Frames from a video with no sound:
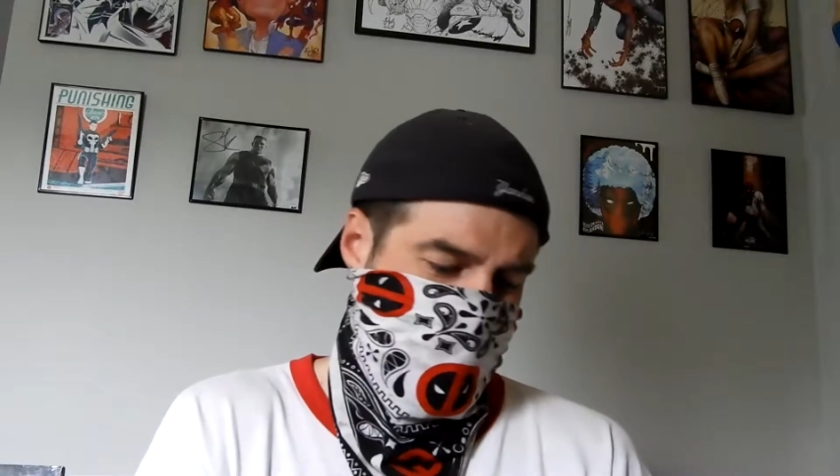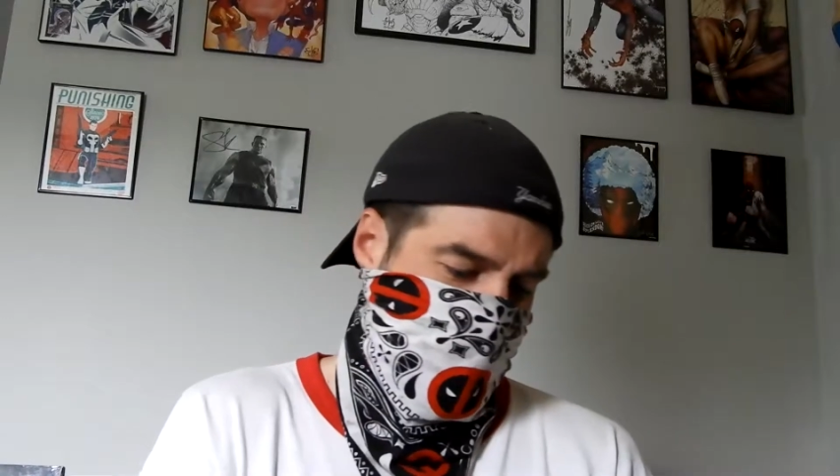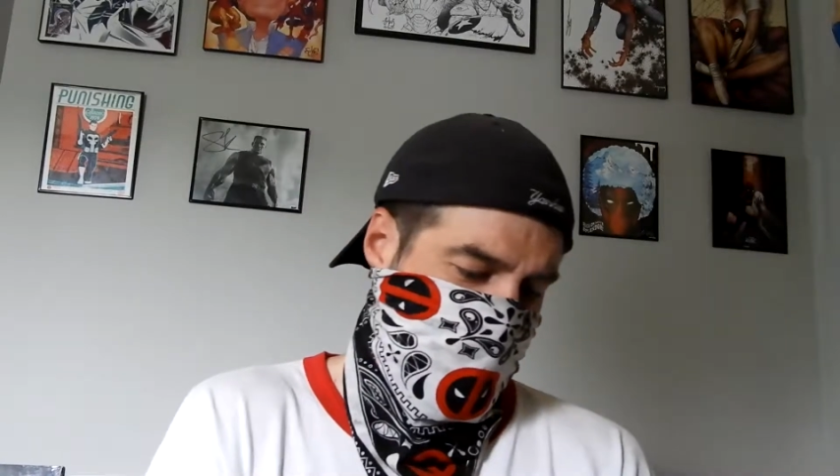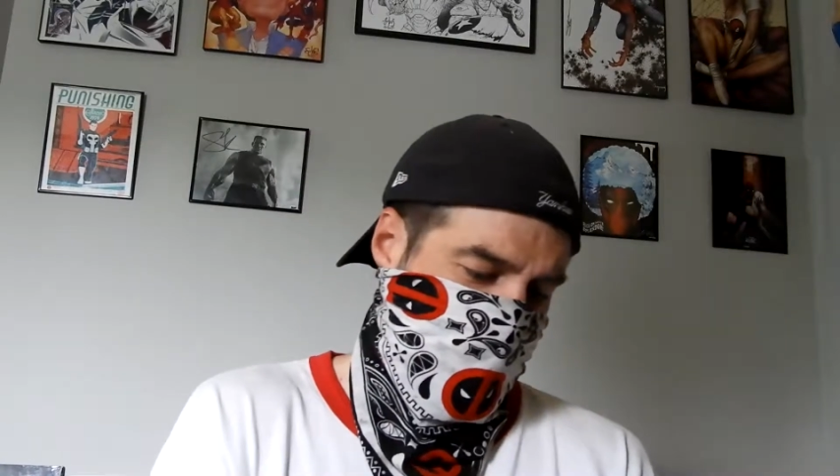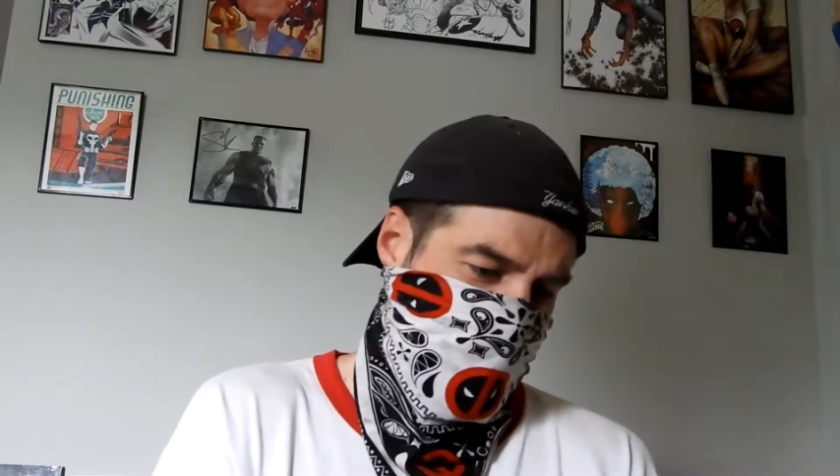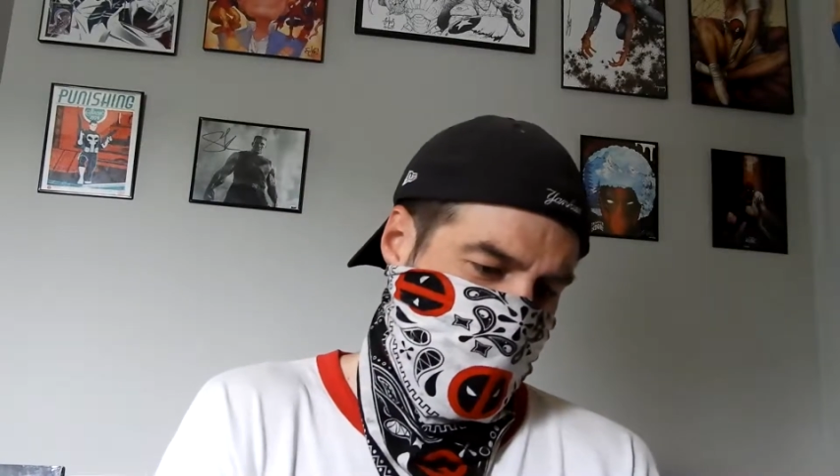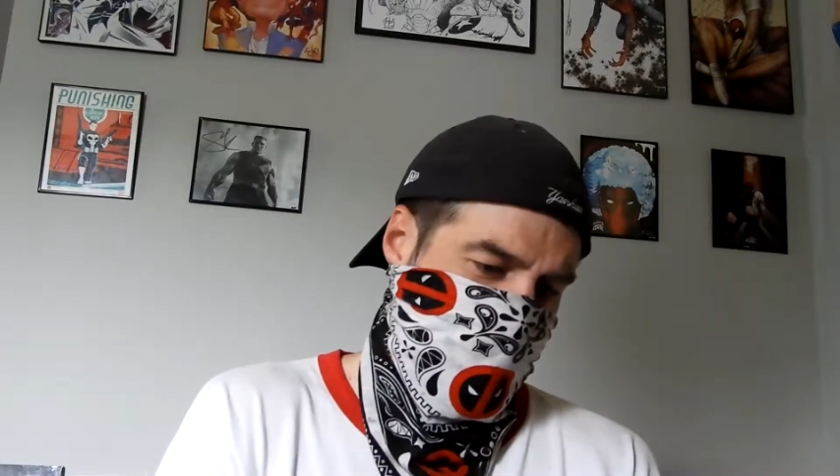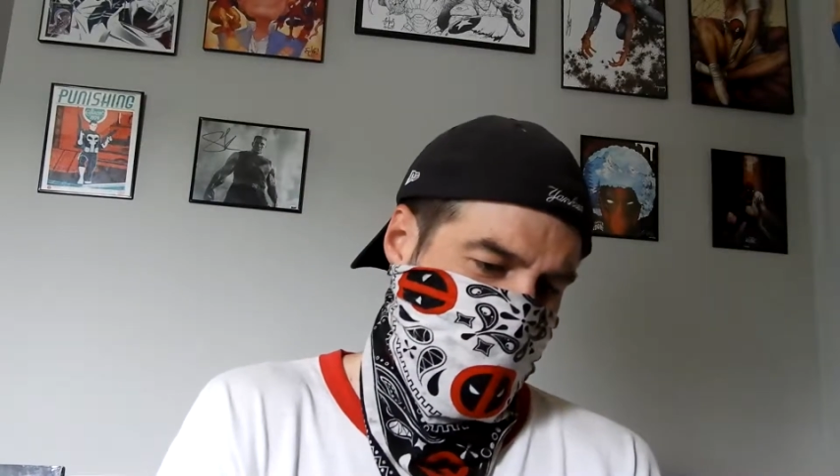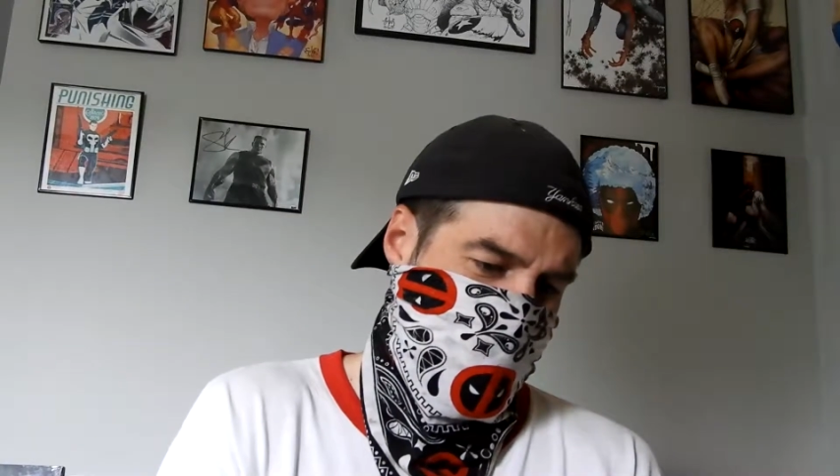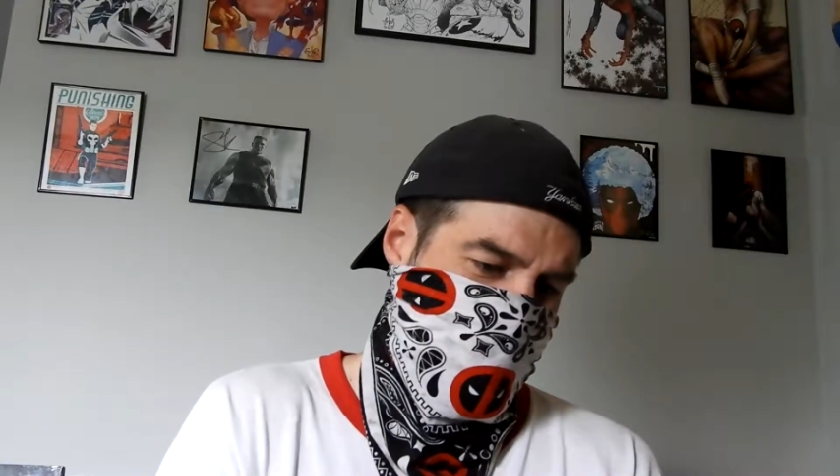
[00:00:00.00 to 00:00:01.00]
And
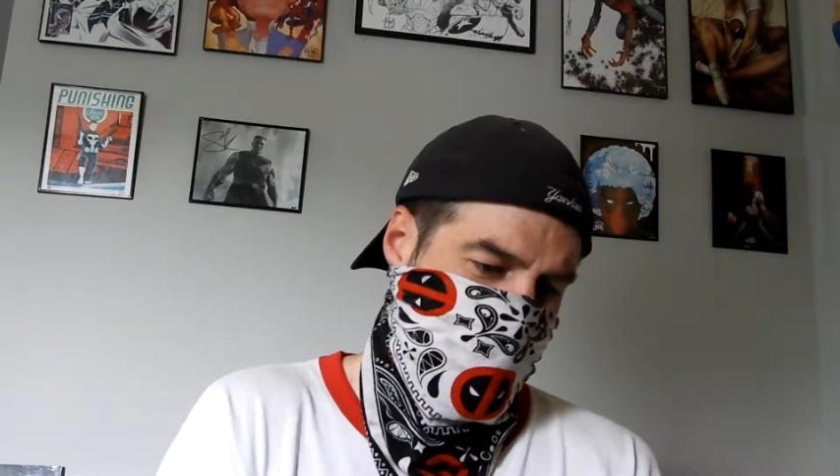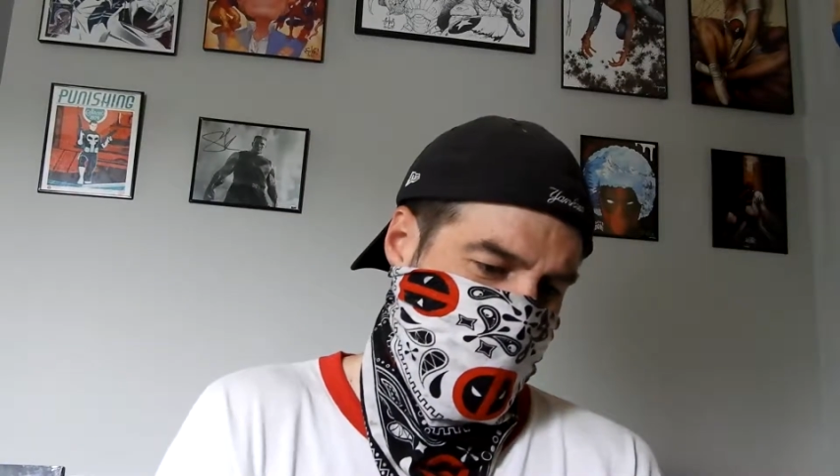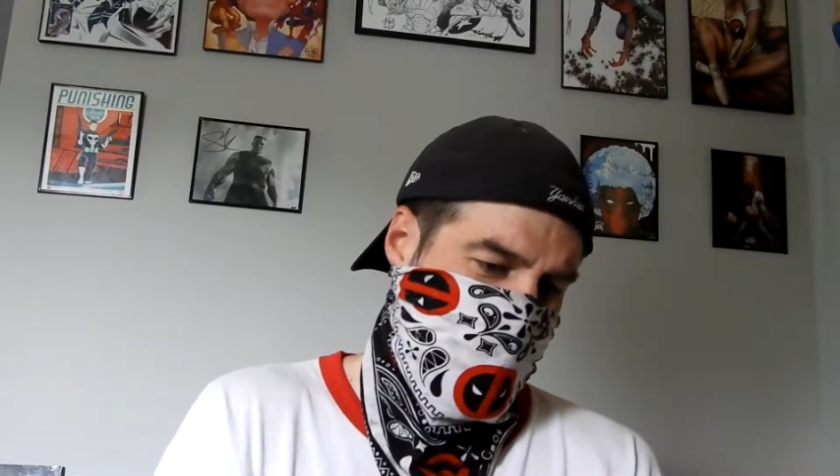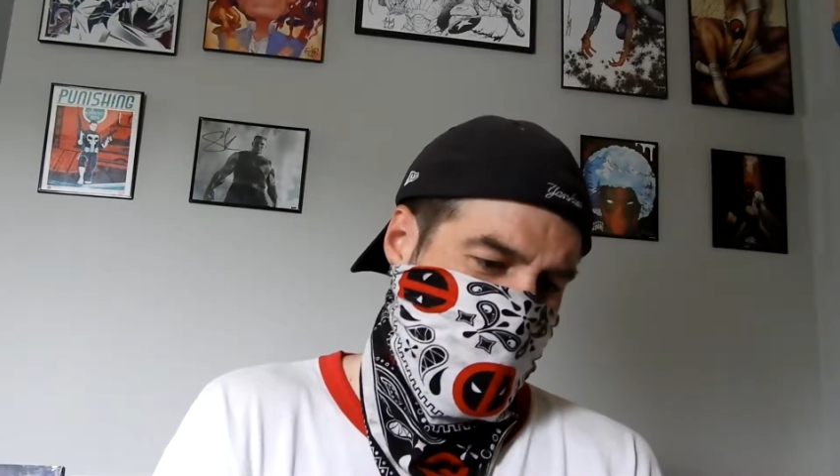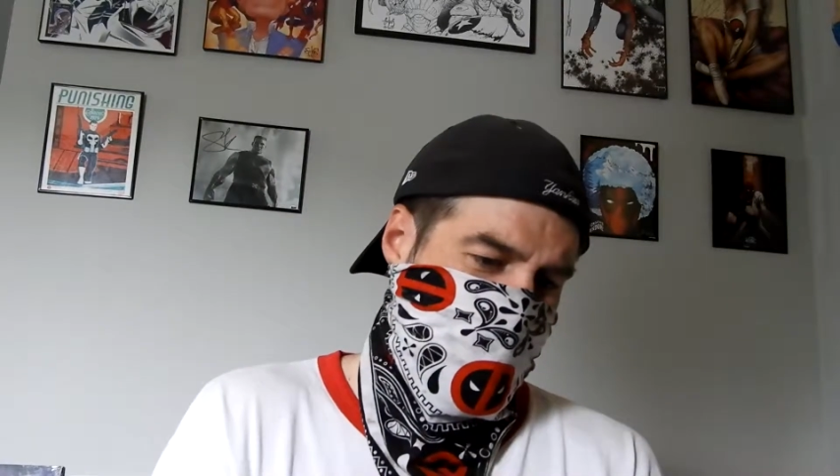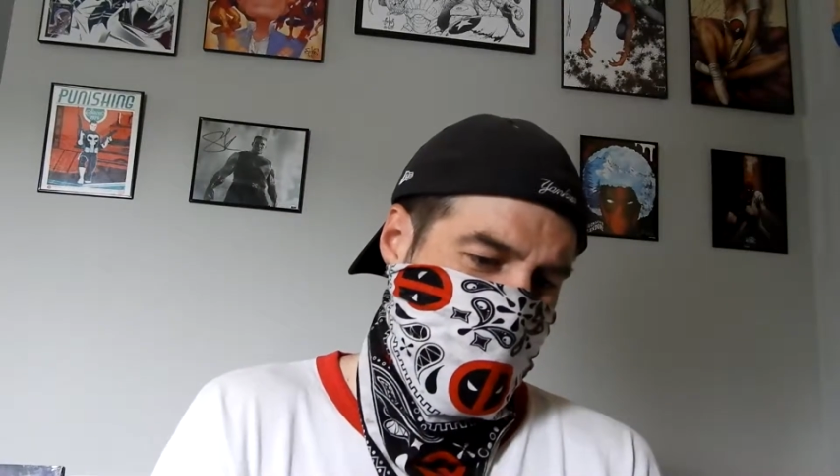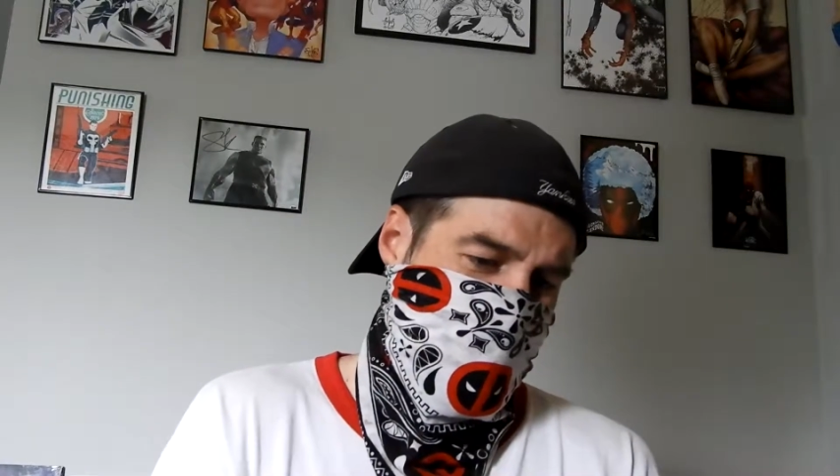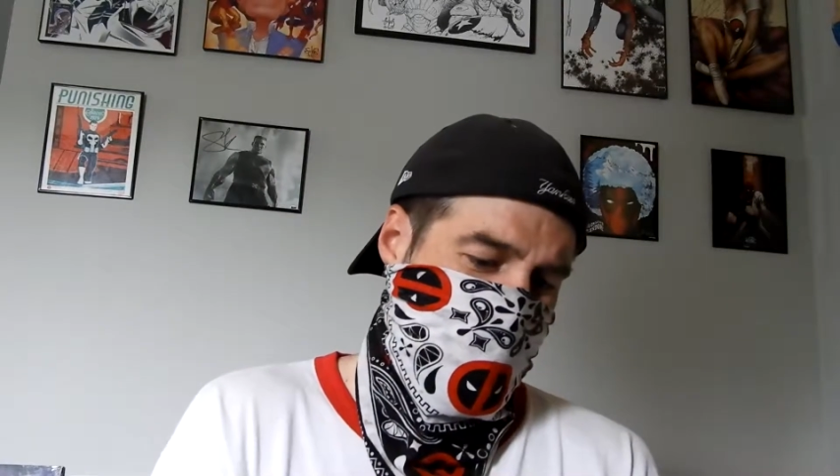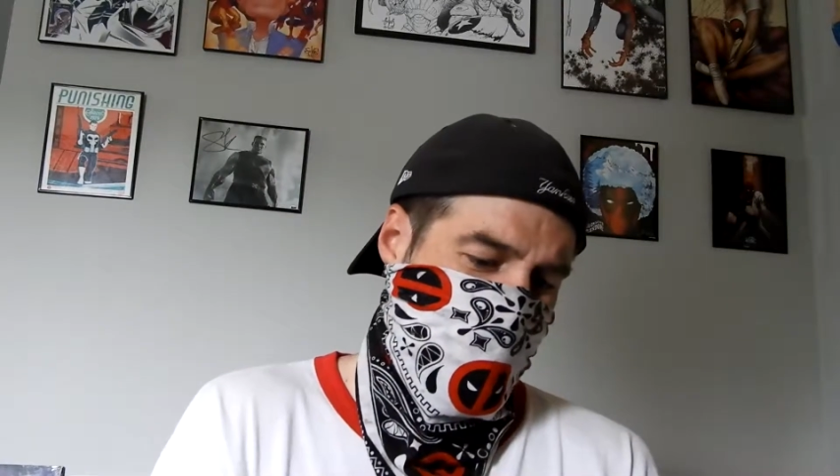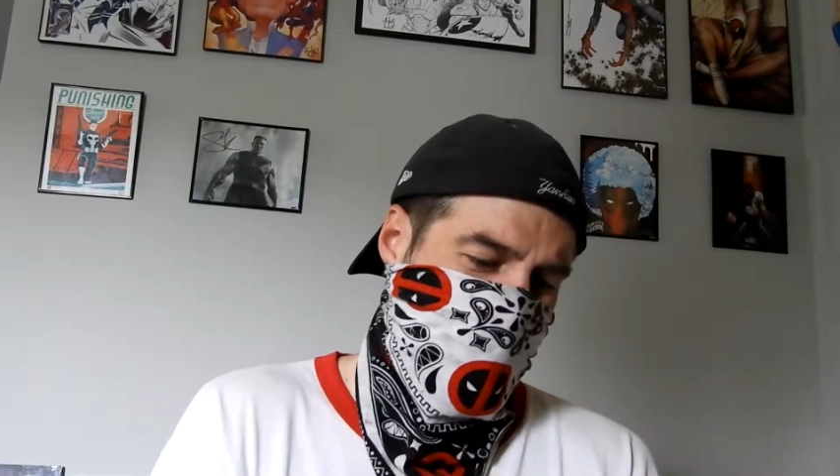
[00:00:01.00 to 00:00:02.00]

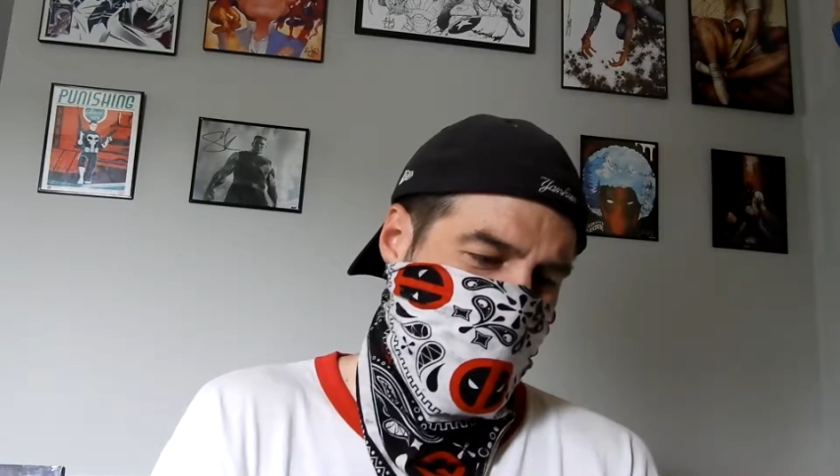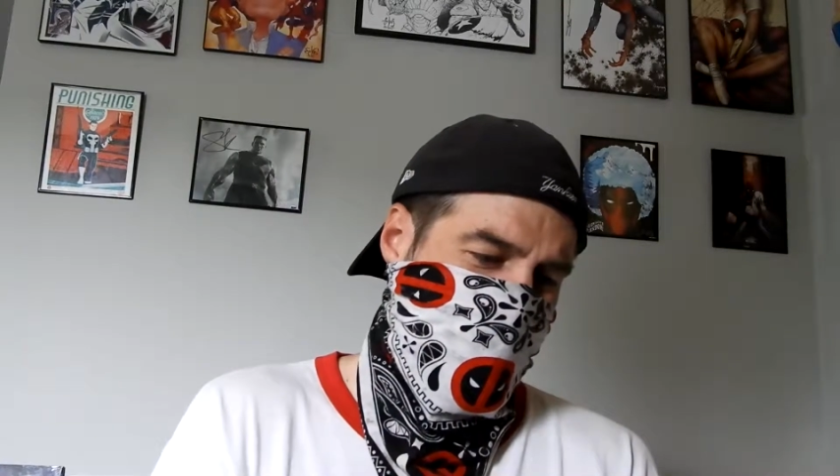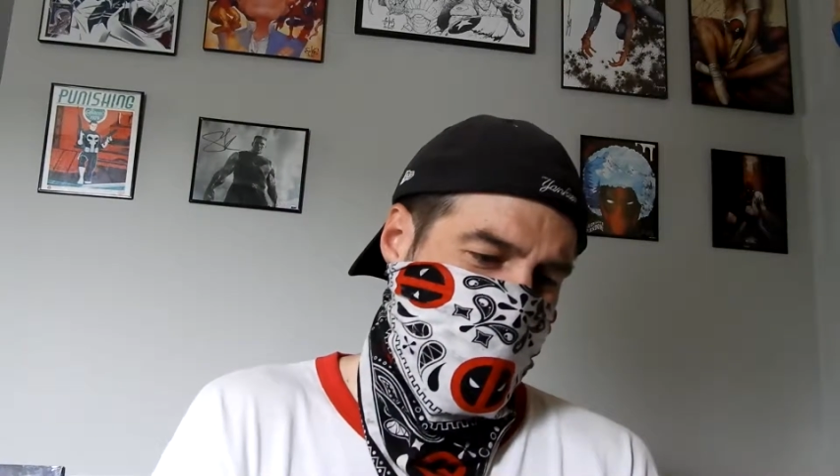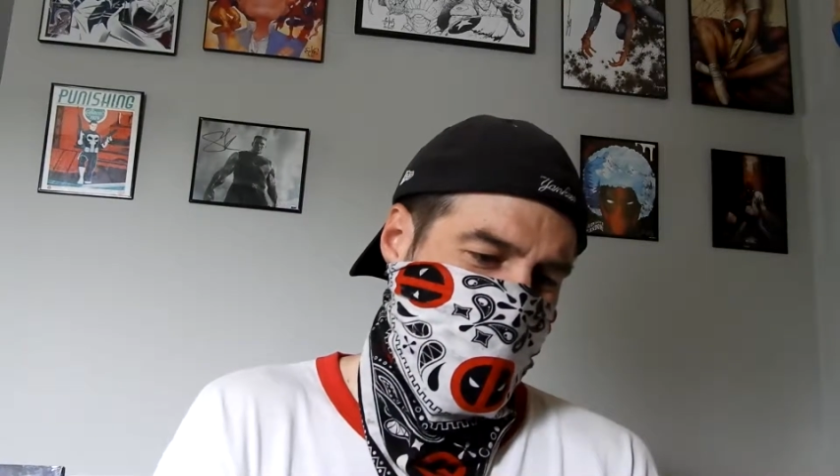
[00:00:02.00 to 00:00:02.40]
anyway,